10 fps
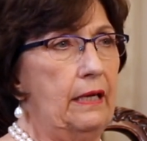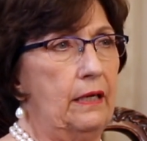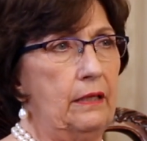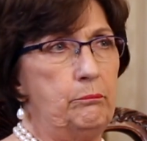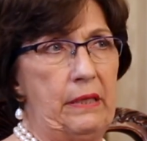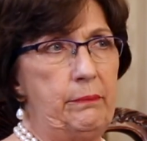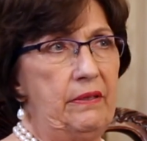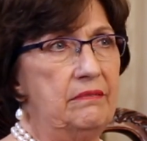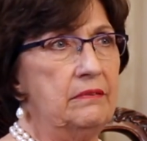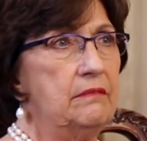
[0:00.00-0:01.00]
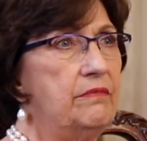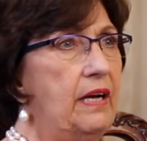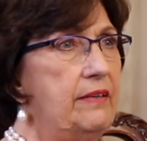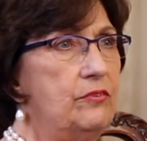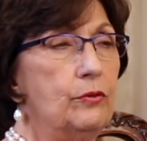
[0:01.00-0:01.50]
Maybe as an
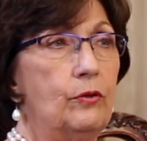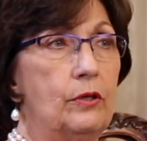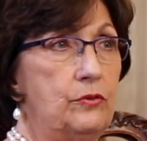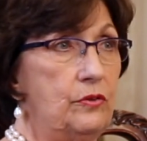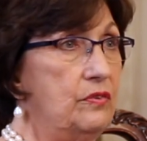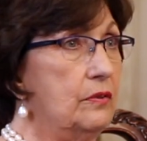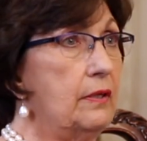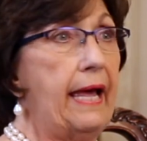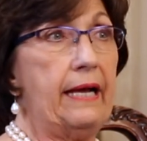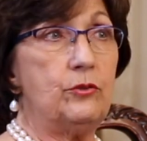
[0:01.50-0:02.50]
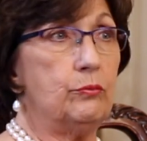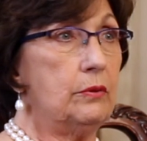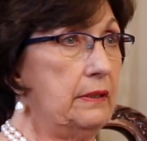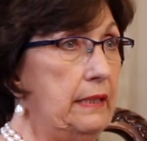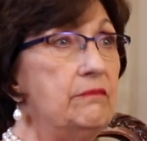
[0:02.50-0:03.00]
advisor or just an
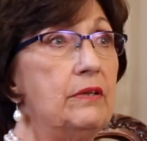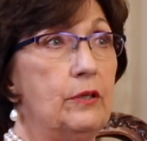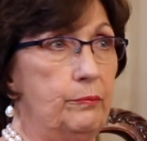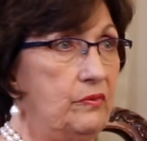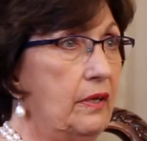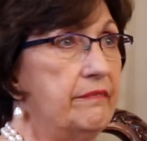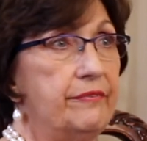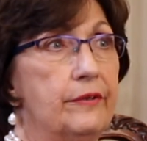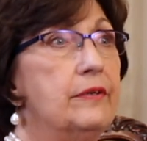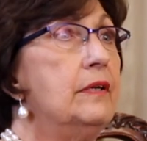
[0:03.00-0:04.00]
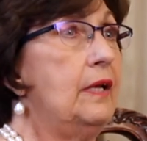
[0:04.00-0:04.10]
actual envelope stuffer,